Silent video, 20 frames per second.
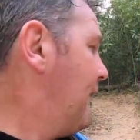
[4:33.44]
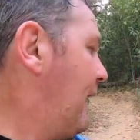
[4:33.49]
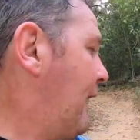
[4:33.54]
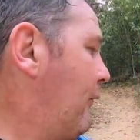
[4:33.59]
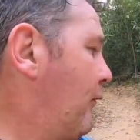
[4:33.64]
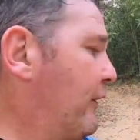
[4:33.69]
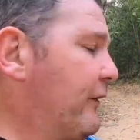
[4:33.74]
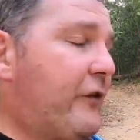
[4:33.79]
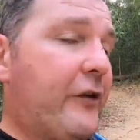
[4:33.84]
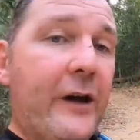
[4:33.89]
I
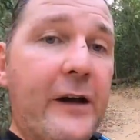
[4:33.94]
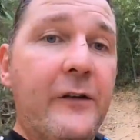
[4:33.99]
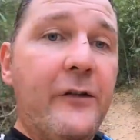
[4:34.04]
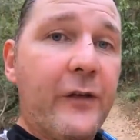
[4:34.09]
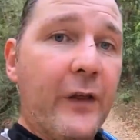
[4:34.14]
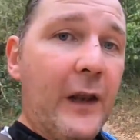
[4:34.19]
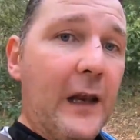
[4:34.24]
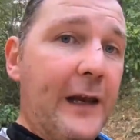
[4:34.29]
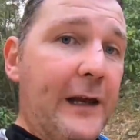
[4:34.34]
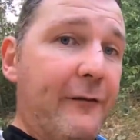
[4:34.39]
want to
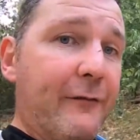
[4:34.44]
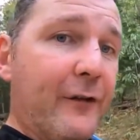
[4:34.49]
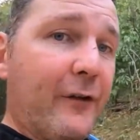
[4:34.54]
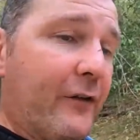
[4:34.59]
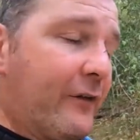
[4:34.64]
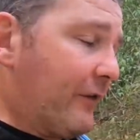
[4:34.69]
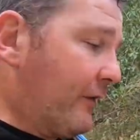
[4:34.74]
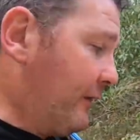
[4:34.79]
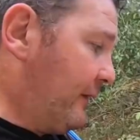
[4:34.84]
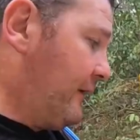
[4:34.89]
change the
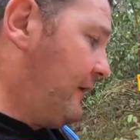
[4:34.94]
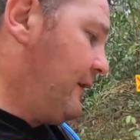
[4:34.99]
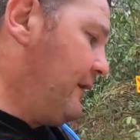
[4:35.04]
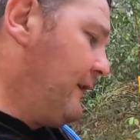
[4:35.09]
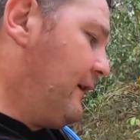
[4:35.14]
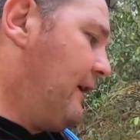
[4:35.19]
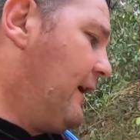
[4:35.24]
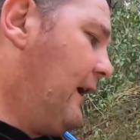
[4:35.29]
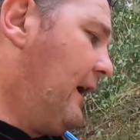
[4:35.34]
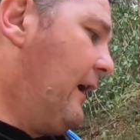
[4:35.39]
levers,
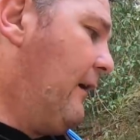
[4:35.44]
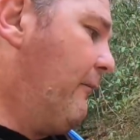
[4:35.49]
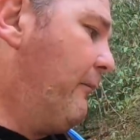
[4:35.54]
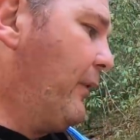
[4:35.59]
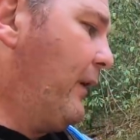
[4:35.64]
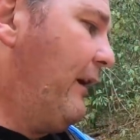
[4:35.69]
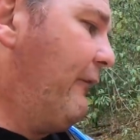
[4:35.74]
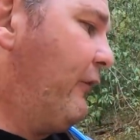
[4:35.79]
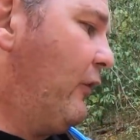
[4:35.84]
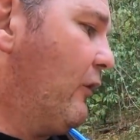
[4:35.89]

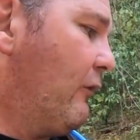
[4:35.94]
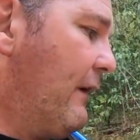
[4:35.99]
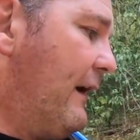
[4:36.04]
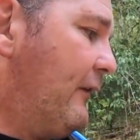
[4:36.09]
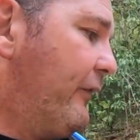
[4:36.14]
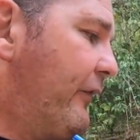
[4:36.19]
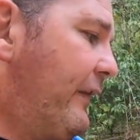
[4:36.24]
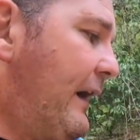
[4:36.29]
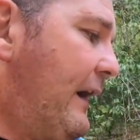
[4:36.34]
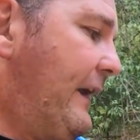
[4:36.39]
but I haven't got
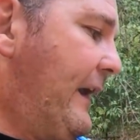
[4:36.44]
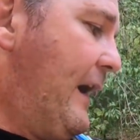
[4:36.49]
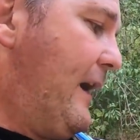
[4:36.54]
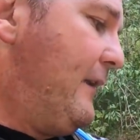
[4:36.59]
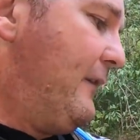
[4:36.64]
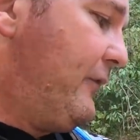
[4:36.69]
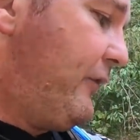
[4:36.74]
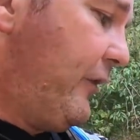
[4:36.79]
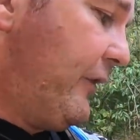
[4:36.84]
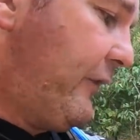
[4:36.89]
around to that
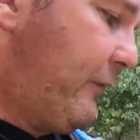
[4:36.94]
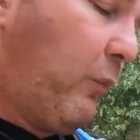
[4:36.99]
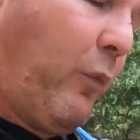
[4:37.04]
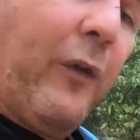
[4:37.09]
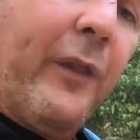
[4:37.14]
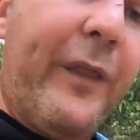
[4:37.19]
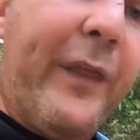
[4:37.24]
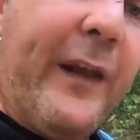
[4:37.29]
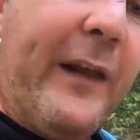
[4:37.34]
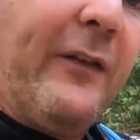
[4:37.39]
yet. Just
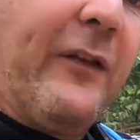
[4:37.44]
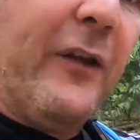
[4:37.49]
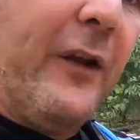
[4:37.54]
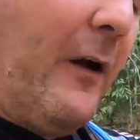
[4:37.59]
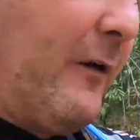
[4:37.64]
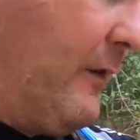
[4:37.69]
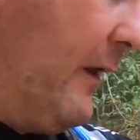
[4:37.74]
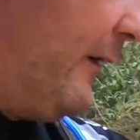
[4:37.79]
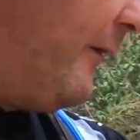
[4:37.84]
one thing to note